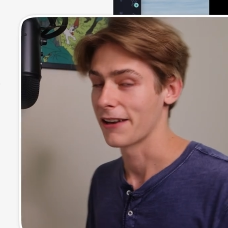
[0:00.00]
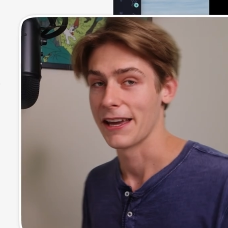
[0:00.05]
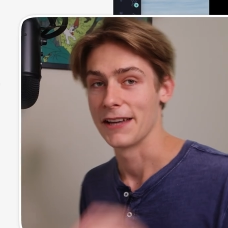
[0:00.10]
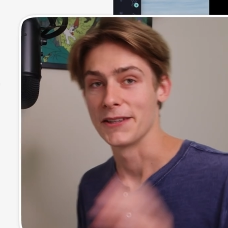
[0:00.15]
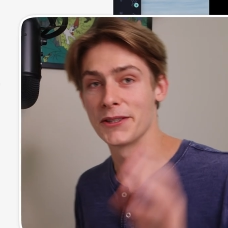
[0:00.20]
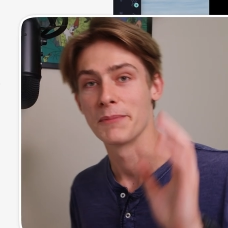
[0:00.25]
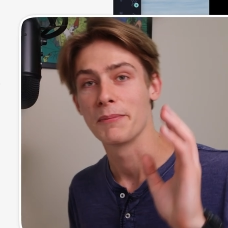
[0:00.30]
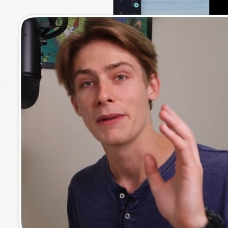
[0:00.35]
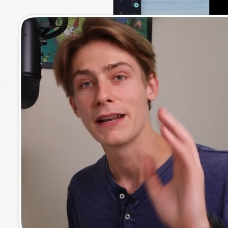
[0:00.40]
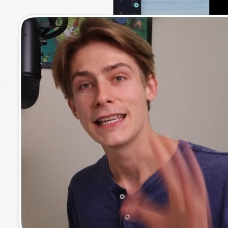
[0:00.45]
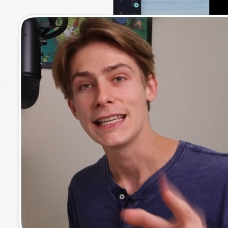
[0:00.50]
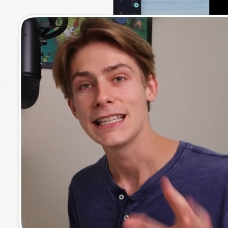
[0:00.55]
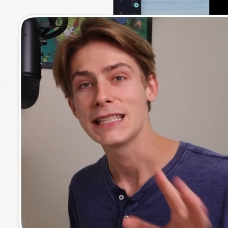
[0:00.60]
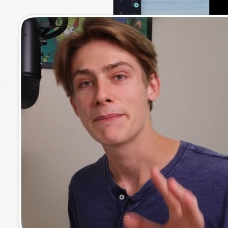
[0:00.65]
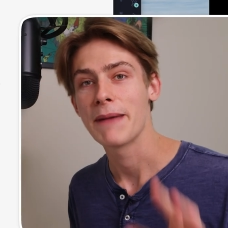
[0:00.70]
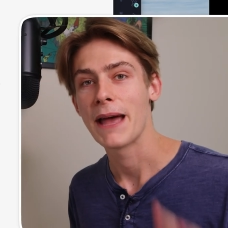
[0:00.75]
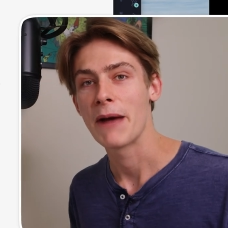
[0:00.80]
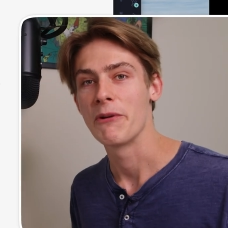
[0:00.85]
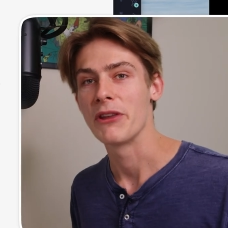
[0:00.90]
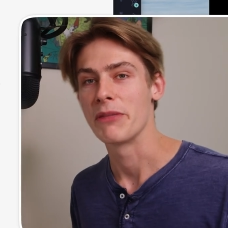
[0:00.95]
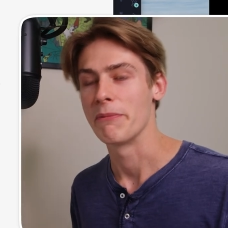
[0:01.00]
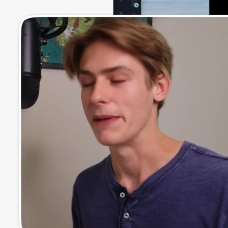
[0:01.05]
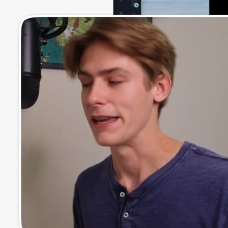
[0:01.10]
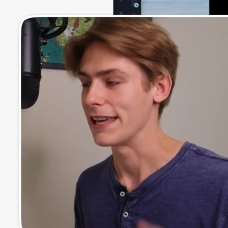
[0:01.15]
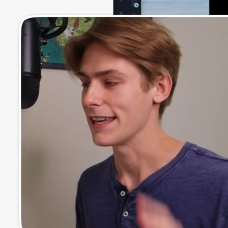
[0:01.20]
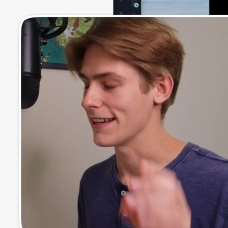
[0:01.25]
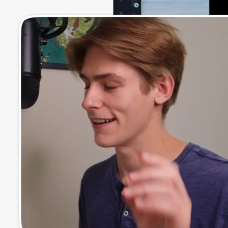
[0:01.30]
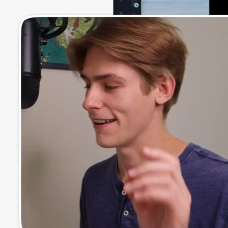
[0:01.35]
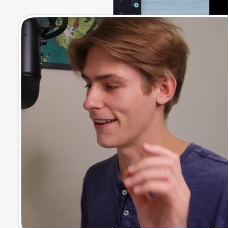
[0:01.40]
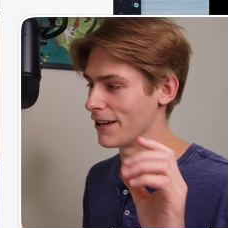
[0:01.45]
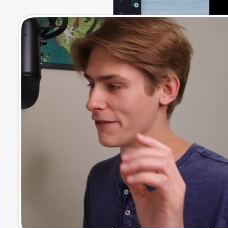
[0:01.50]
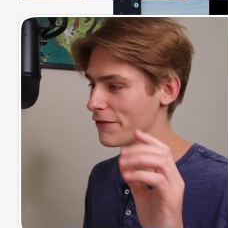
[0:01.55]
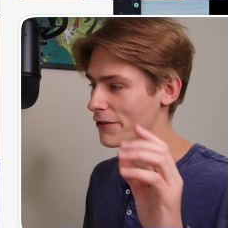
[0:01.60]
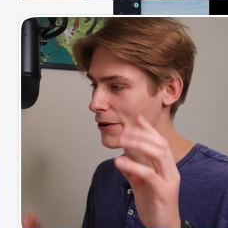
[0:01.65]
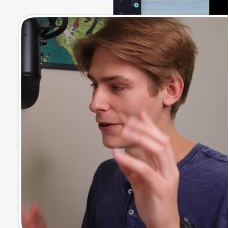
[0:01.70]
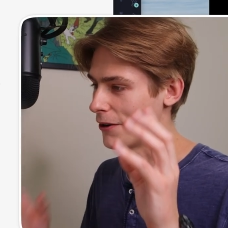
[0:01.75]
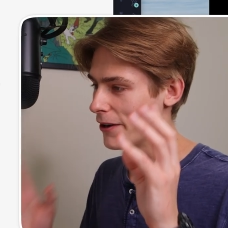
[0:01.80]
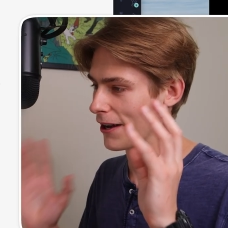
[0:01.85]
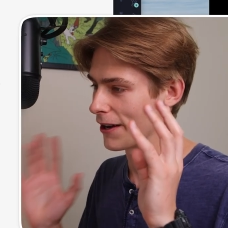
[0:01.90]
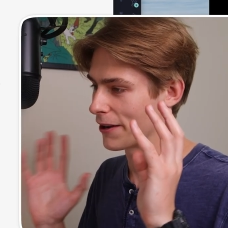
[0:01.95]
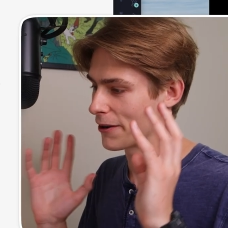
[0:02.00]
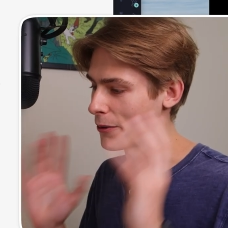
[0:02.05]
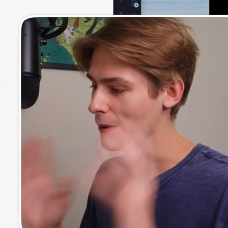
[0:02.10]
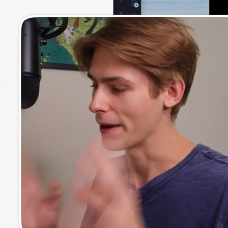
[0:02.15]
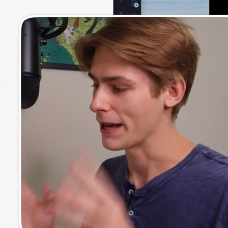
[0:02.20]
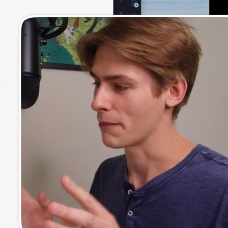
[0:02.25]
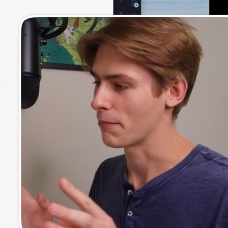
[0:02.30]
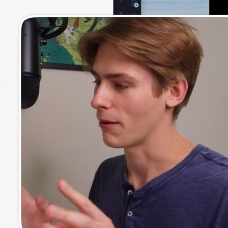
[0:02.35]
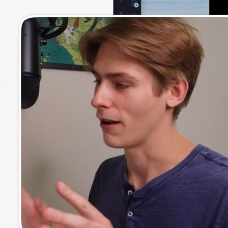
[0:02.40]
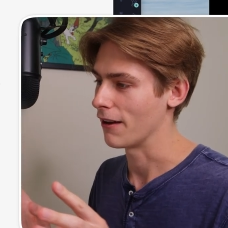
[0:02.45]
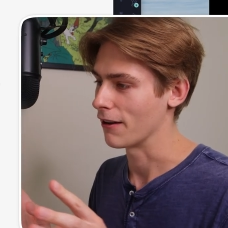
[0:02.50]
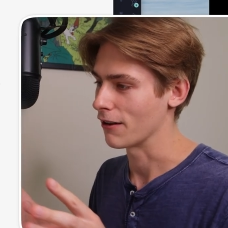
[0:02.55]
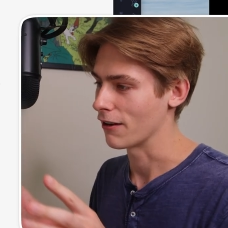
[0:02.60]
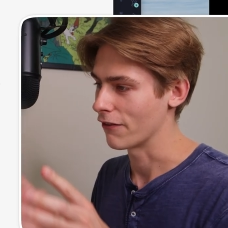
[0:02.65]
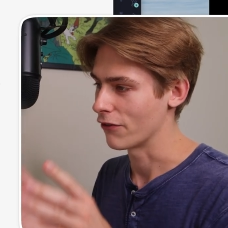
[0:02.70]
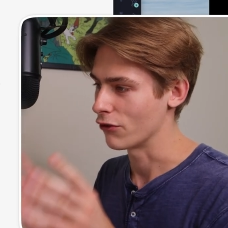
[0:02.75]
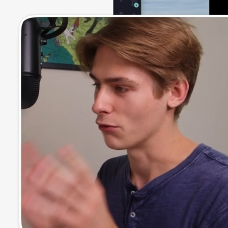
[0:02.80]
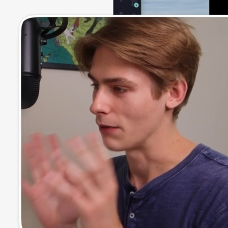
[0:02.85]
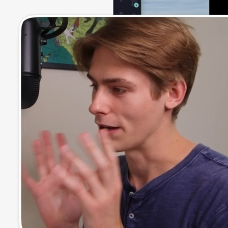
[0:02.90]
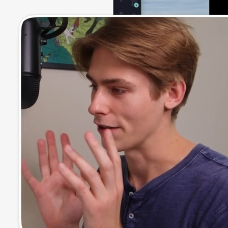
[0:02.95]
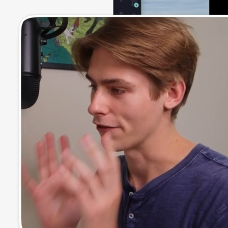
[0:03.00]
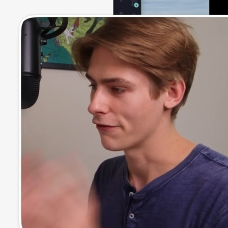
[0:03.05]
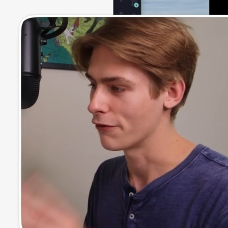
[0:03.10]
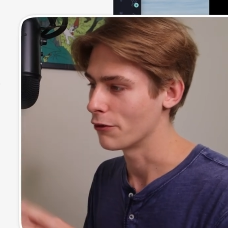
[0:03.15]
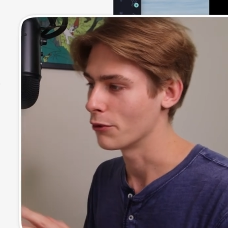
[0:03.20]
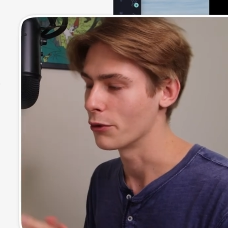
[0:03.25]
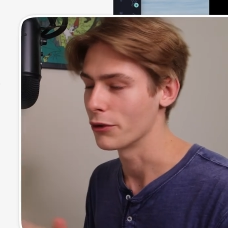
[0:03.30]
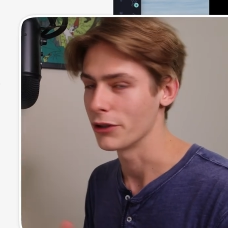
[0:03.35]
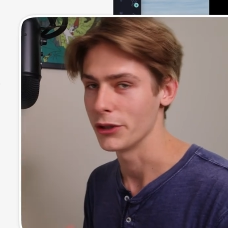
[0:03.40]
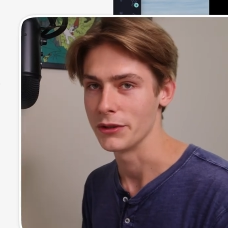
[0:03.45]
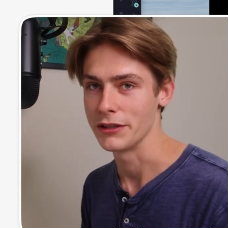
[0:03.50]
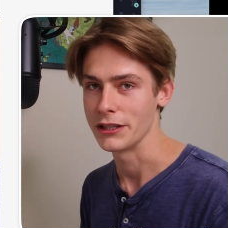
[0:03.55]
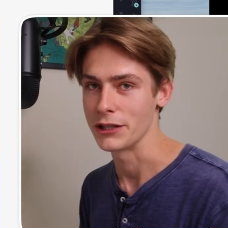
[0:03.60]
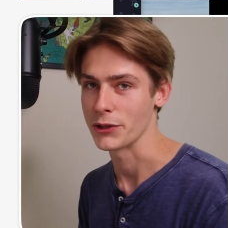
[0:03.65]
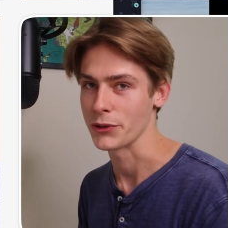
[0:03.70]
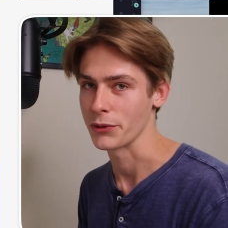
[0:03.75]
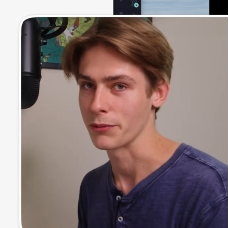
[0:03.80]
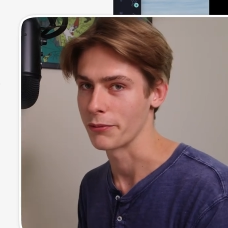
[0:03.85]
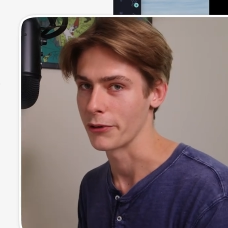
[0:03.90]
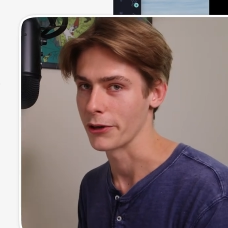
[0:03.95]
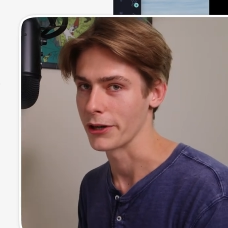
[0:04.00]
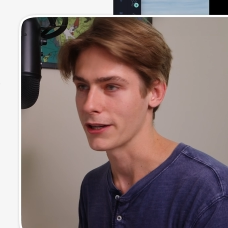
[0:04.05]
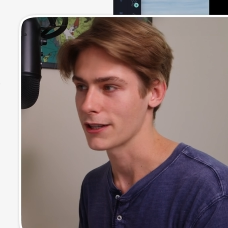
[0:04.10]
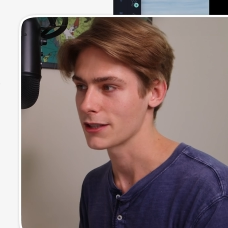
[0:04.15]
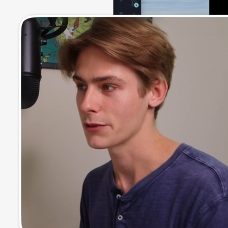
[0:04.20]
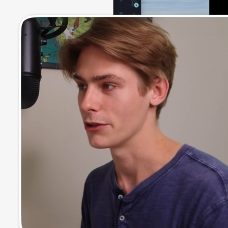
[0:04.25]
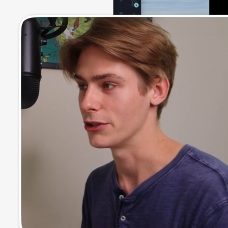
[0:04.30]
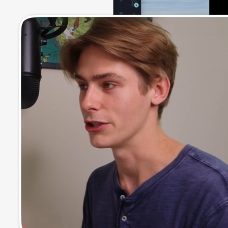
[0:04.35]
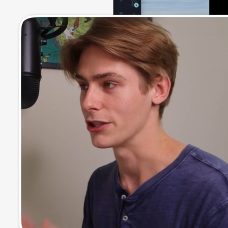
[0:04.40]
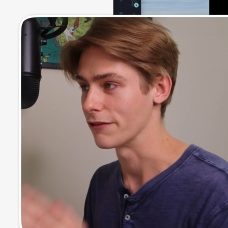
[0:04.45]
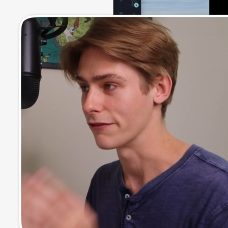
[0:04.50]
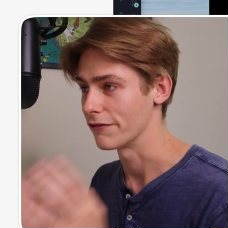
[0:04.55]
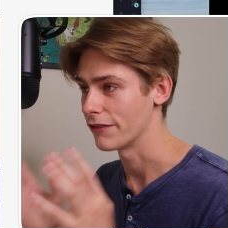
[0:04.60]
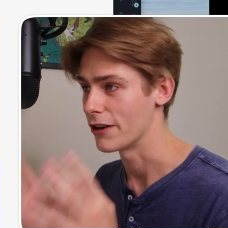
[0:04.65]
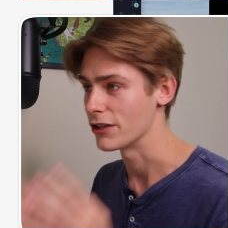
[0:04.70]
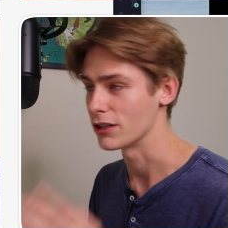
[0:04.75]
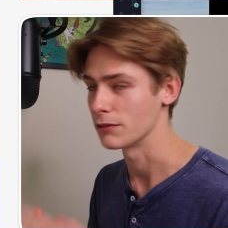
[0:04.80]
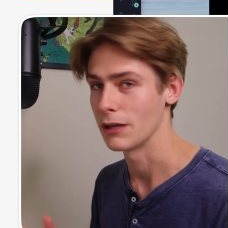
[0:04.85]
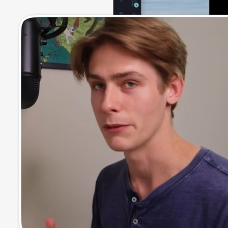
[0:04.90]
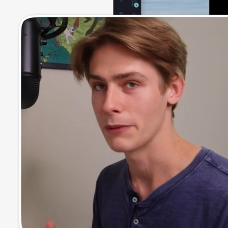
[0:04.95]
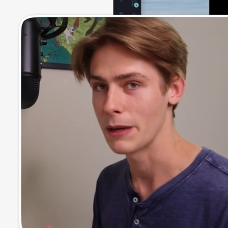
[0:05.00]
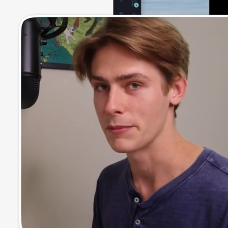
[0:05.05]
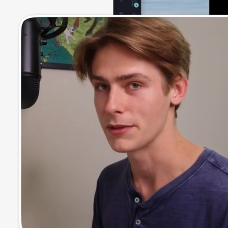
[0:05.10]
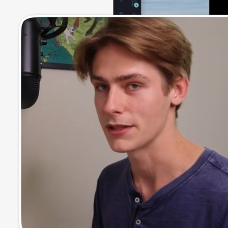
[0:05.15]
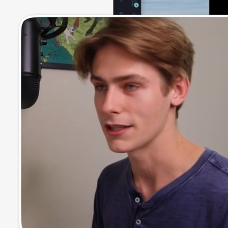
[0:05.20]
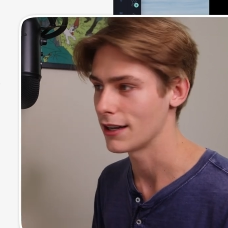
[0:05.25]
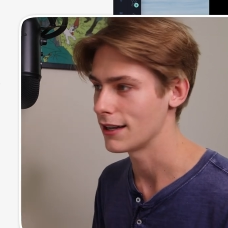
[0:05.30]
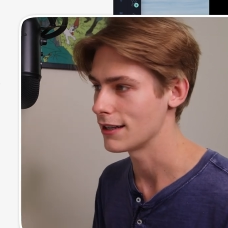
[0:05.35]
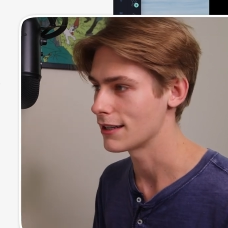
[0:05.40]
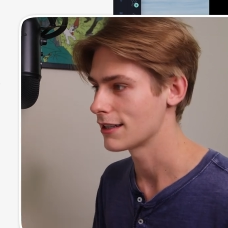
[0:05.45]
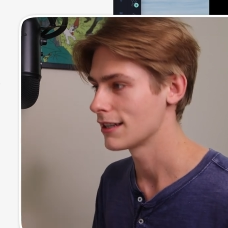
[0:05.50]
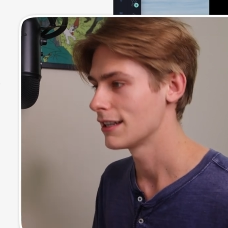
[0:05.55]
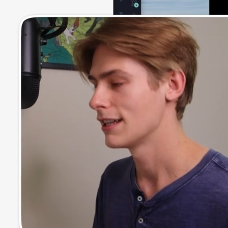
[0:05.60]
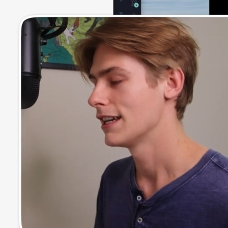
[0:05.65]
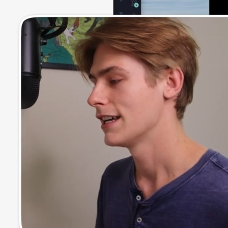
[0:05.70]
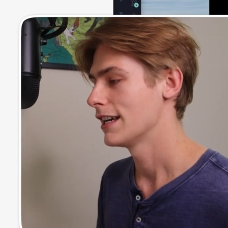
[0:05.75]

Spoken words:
Okay, so please bear with me. I've got a quick plug for my four new digital products, which you can find on my website.